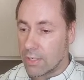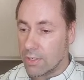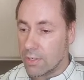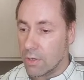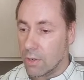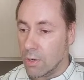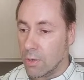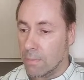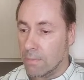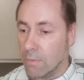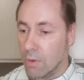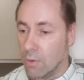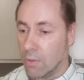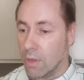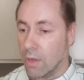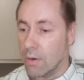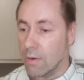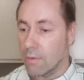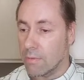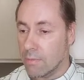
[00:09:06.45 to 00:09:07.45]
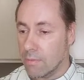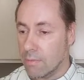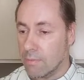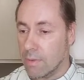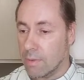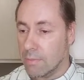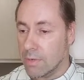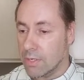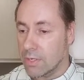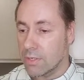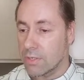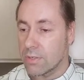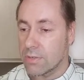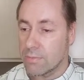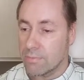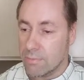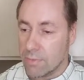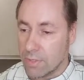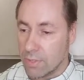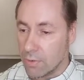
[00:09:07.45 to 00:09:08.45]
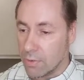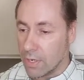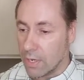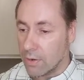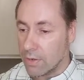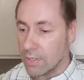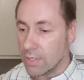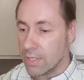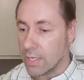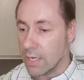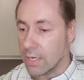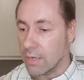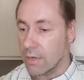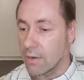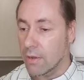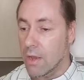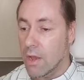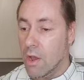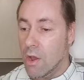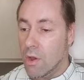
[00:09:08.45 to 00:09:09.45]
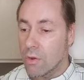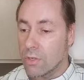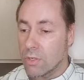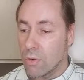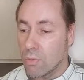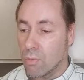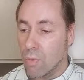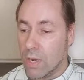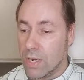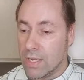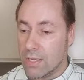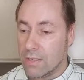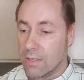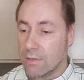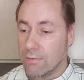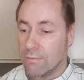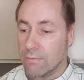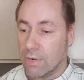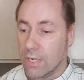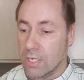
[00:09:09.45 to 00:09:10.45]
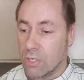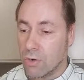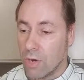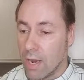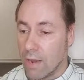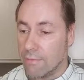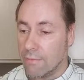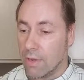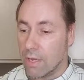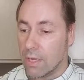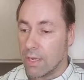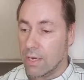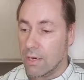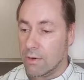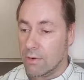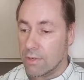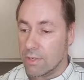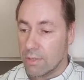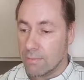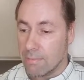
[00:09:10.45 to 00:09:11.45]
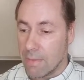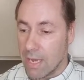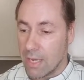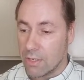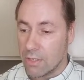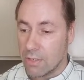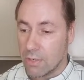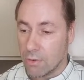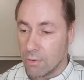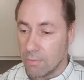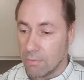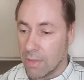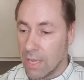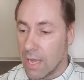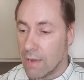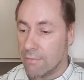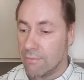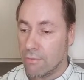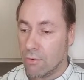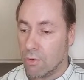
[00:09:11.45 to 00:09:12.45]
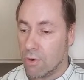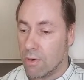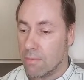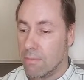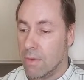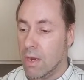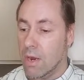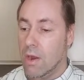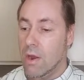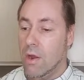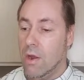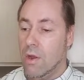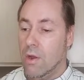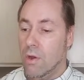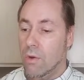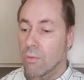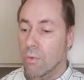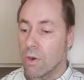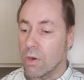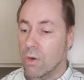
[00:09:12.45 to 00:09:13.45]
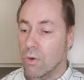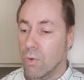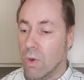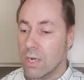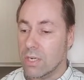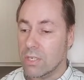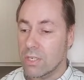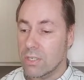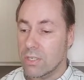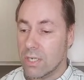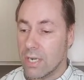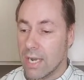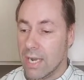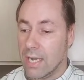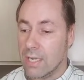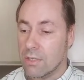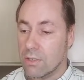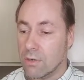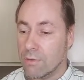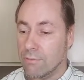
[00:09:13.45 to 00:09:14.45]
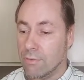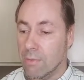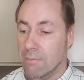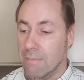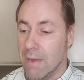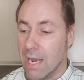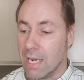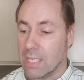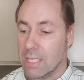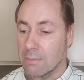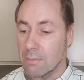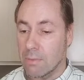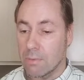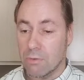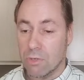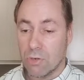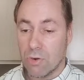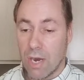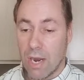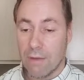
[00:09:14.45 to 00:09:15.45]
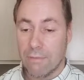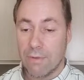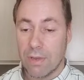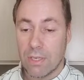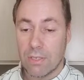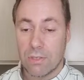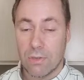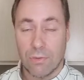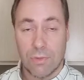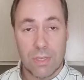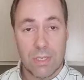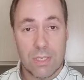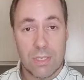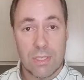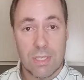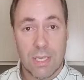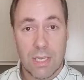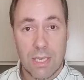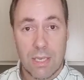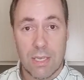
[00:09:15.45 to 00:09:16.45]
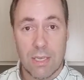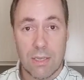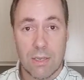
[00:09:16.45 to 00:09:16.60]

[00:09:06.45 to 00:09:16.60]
So hold on, let me just slow down a second. So what is this free traffic? Here is the magical platform. What questions to answer for maximum traffic. So this is key.